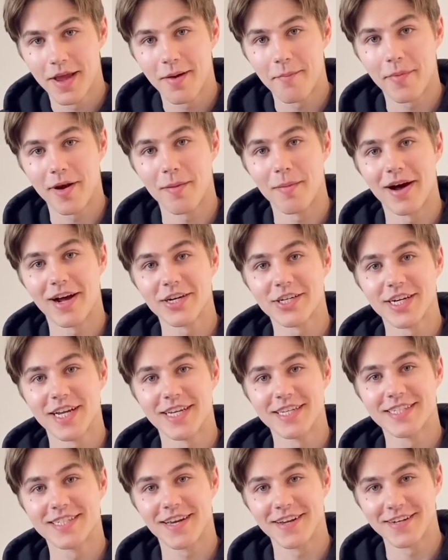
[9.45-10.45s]
but I'm actually
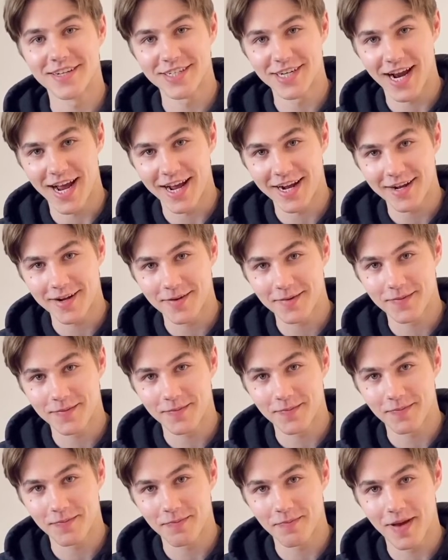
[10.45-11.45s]
his son Jack,
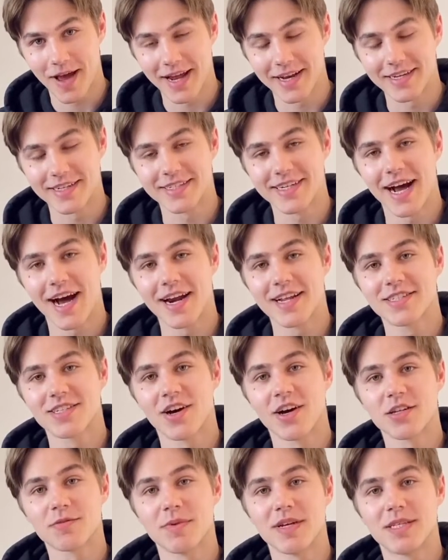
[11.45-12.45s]
and Dad has
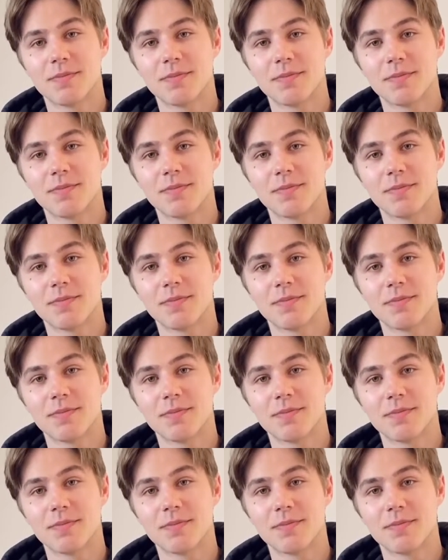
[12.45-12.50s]
asked me